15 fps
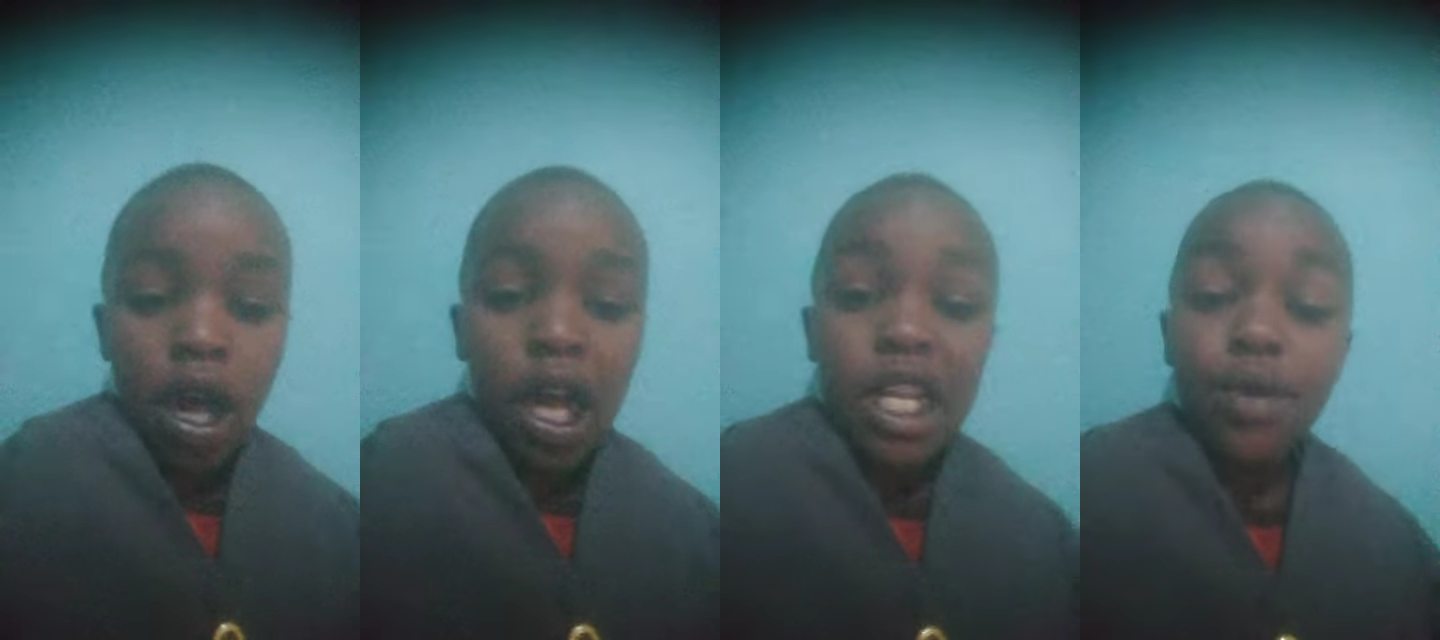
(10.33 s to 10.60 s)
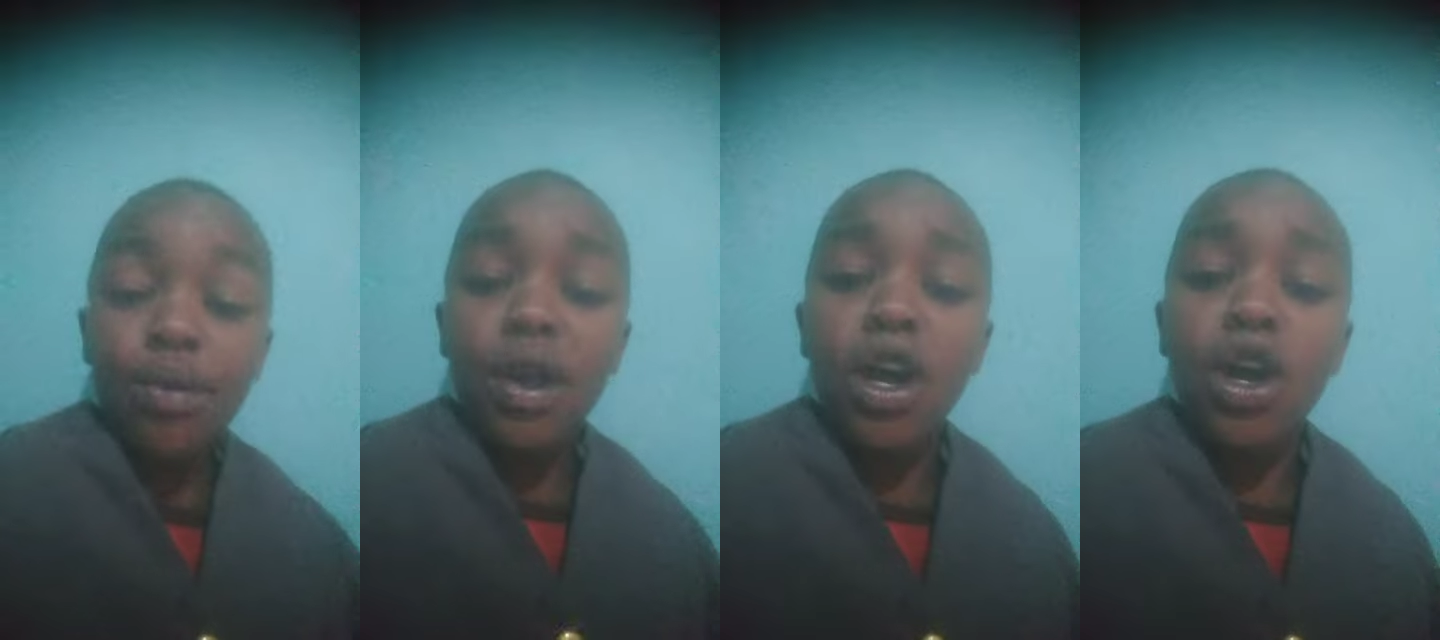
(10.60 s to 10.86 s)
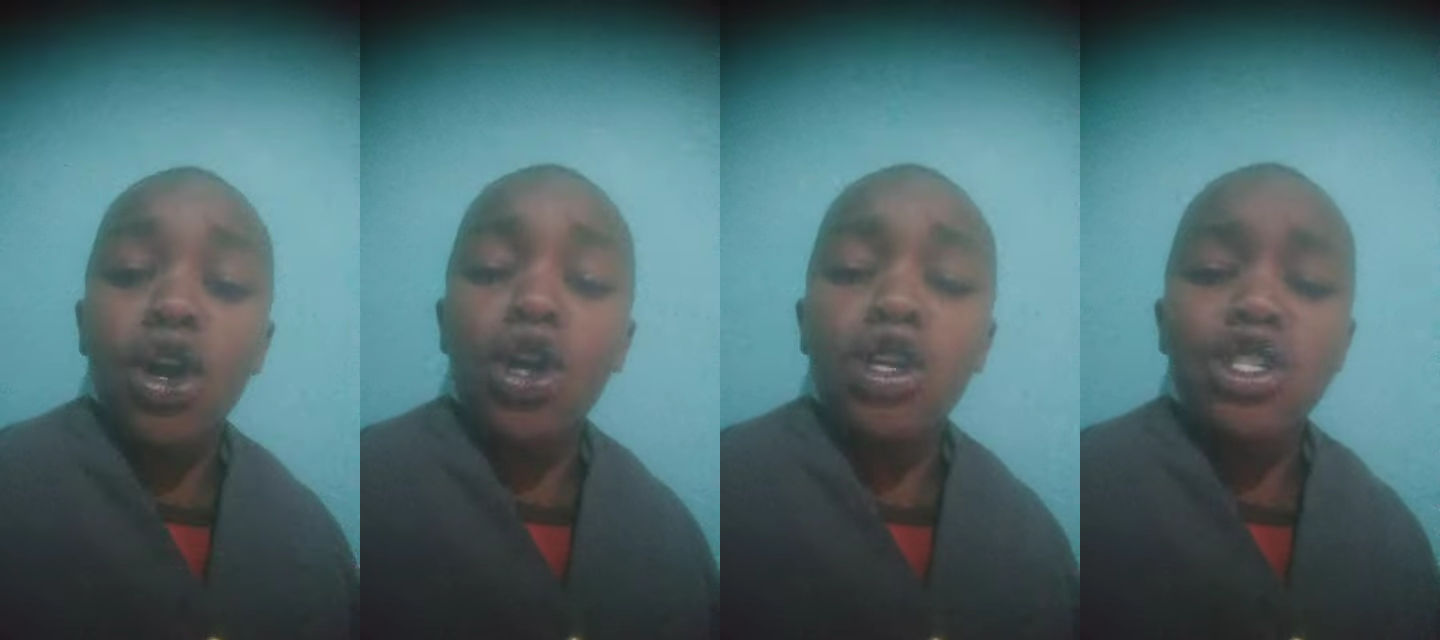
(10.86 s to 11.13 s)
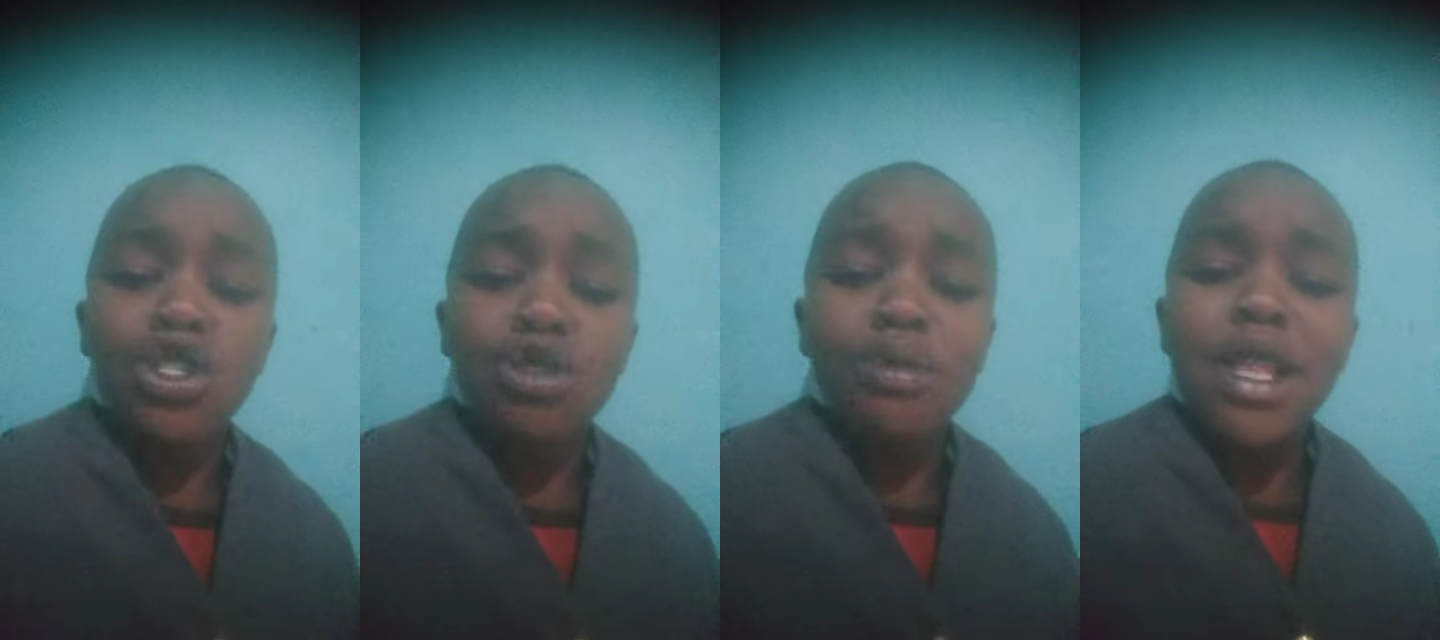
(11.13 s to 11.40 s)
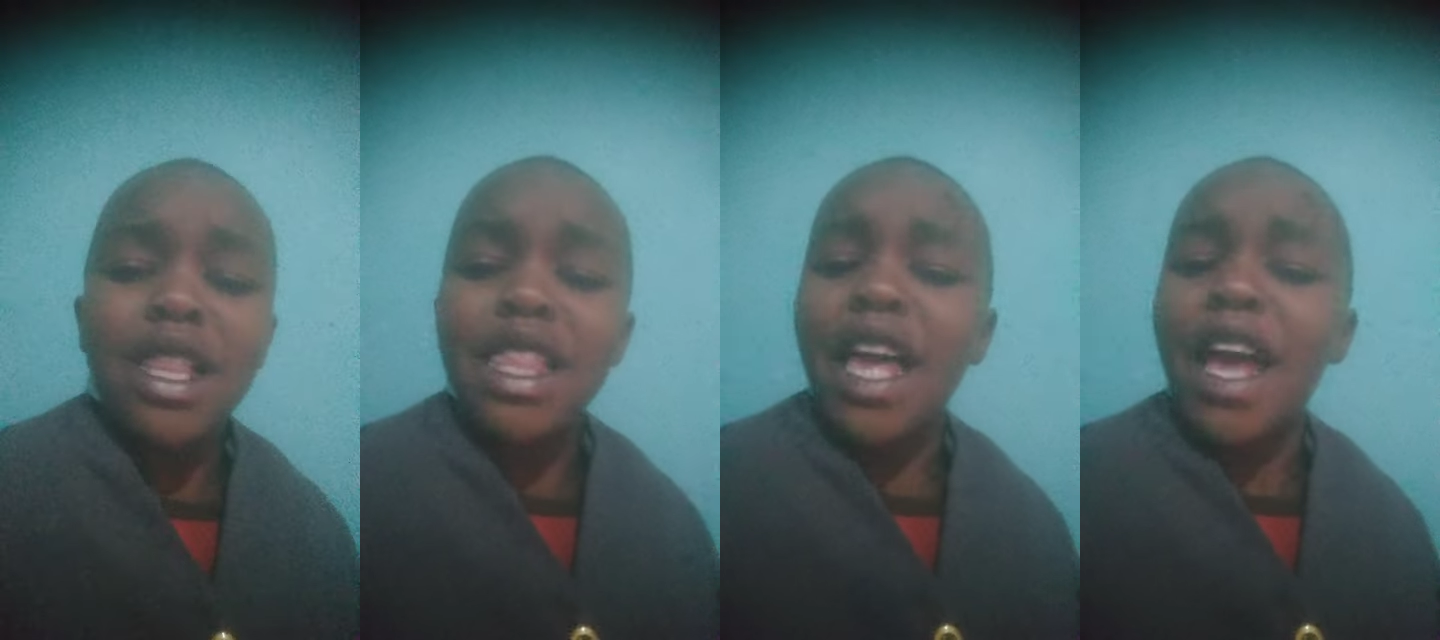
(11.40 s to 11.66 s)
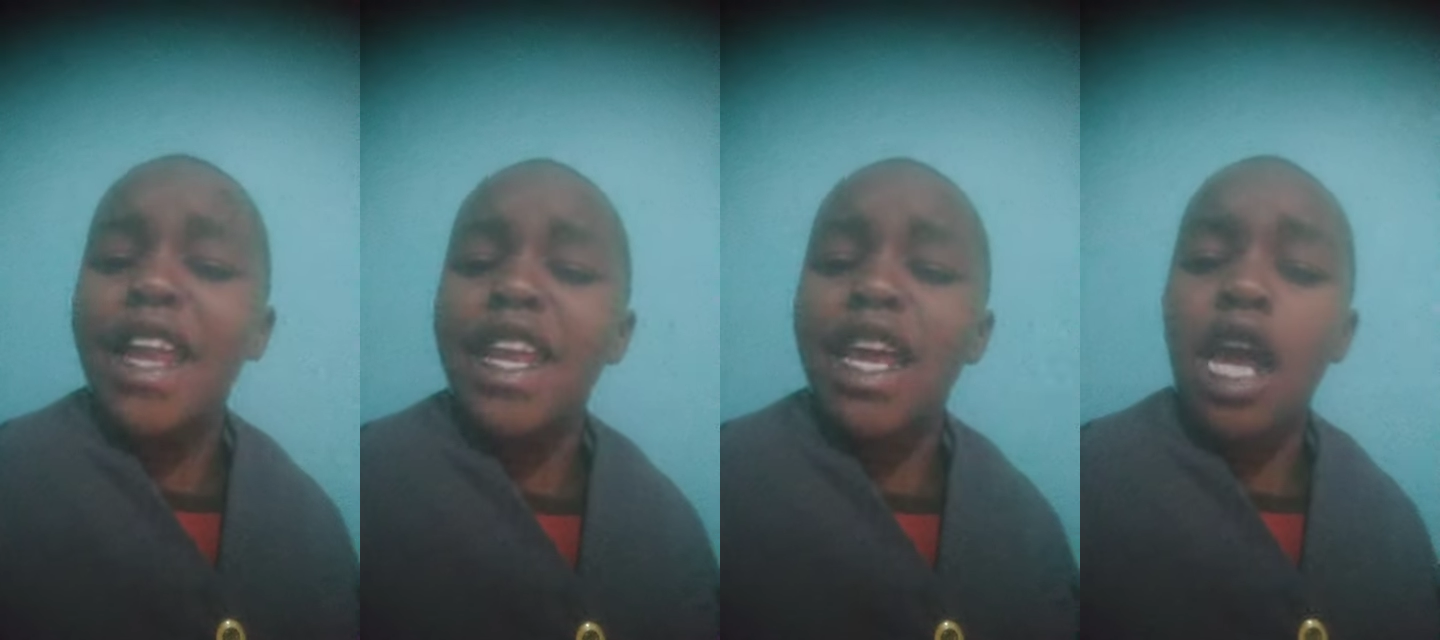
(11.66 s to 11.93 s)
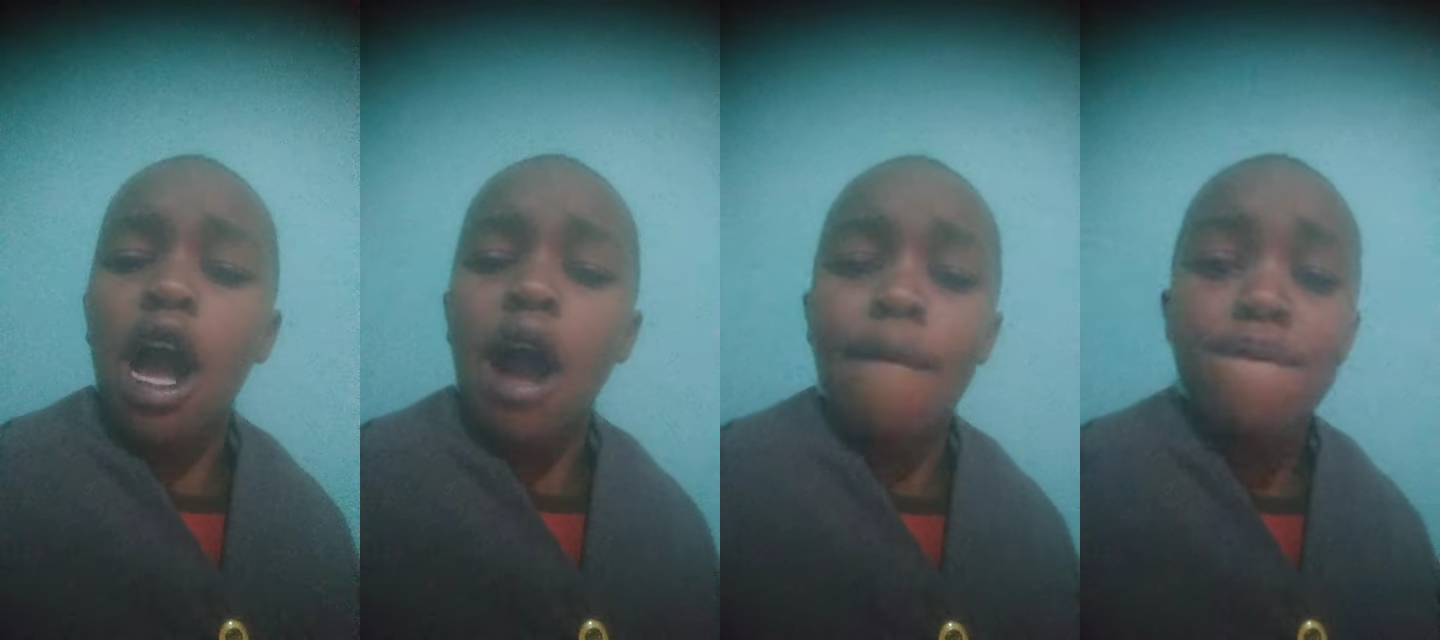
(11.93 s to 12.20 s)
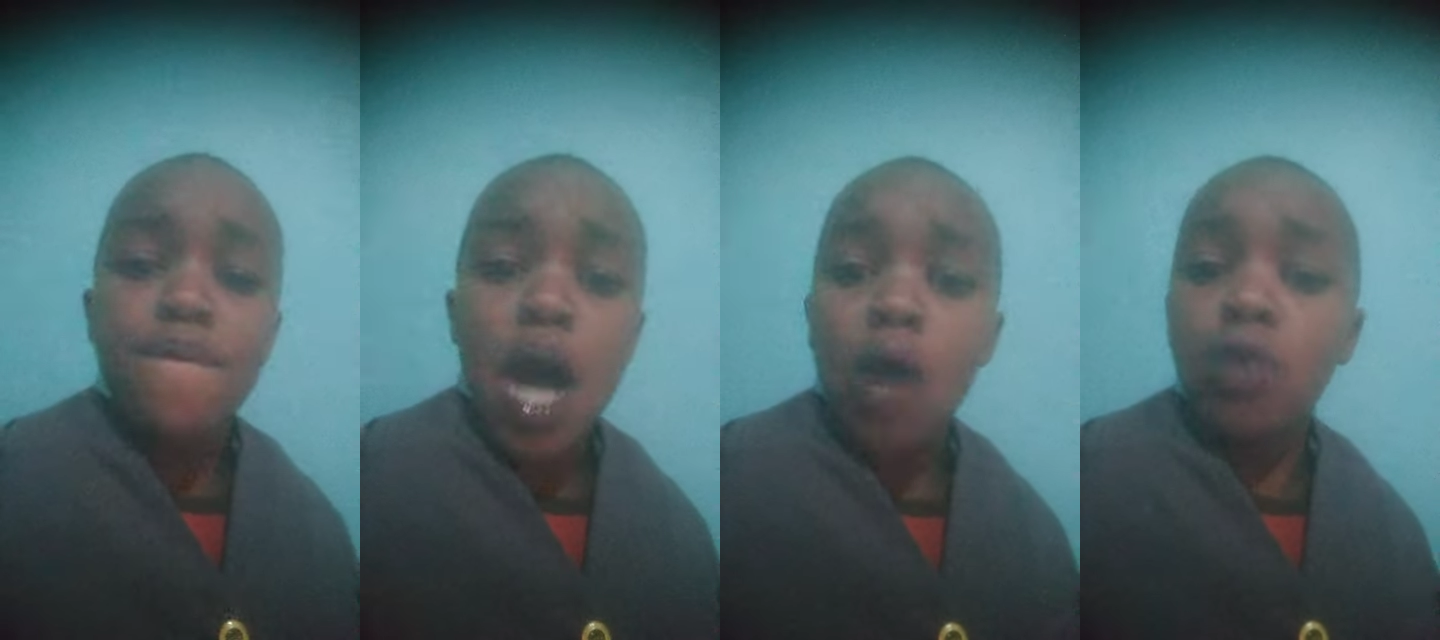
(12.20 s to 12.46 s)
And we are going to be learning
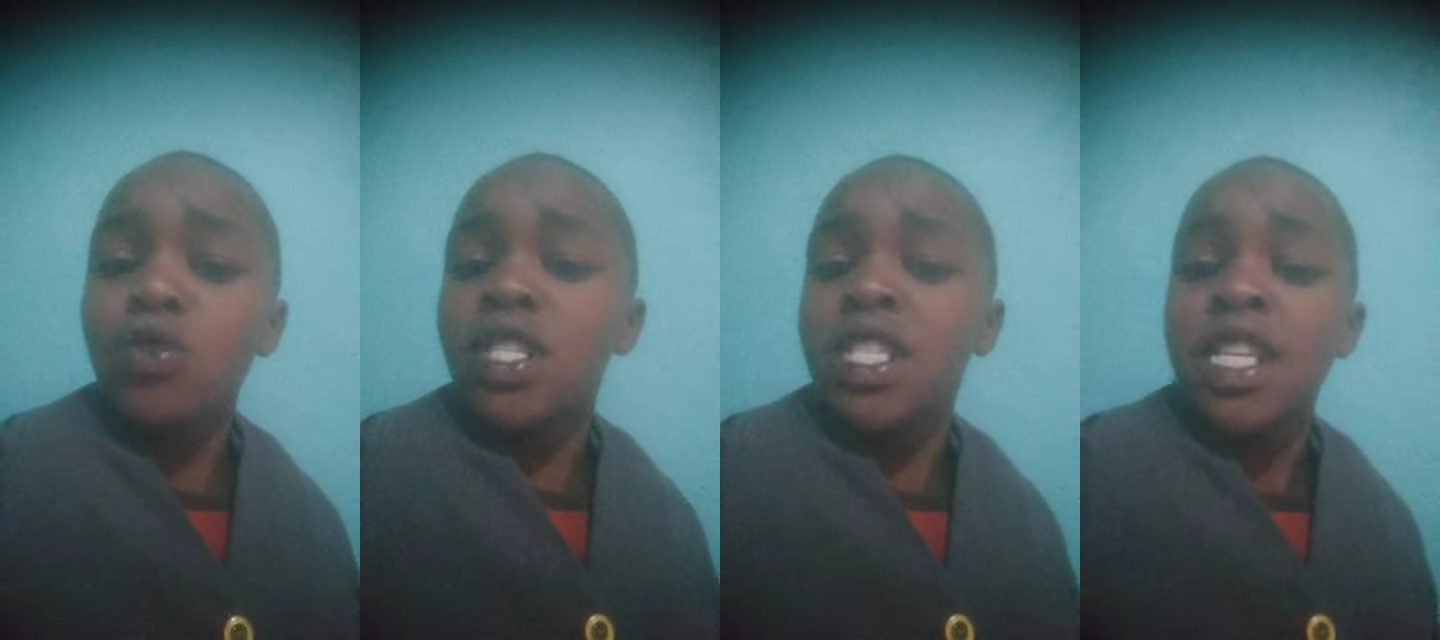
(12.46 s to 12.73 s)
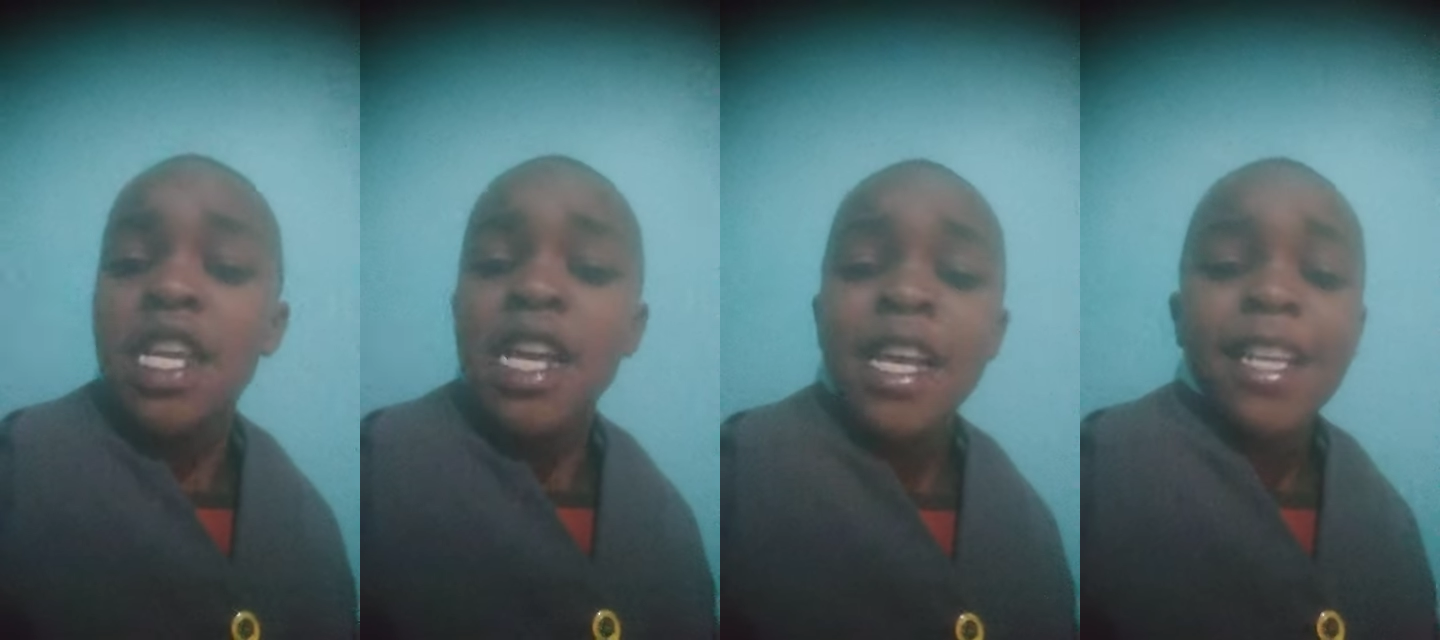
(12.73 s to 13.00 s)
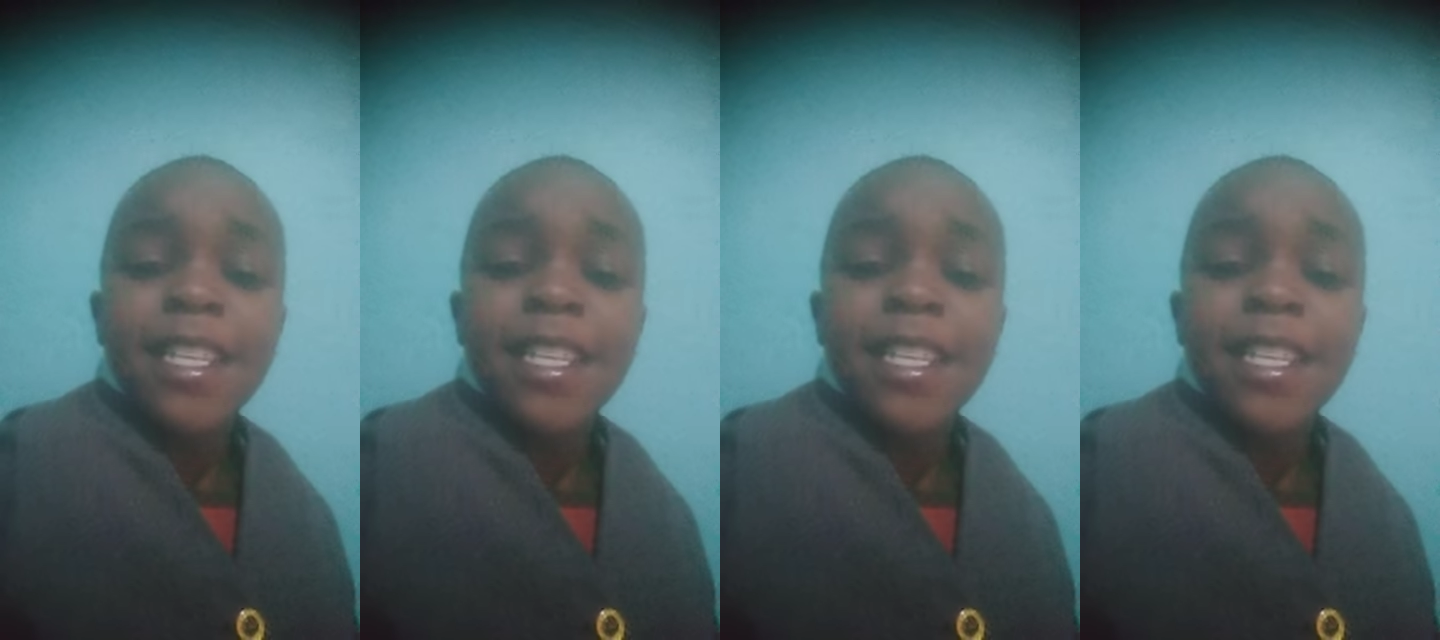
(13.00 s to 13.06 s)
about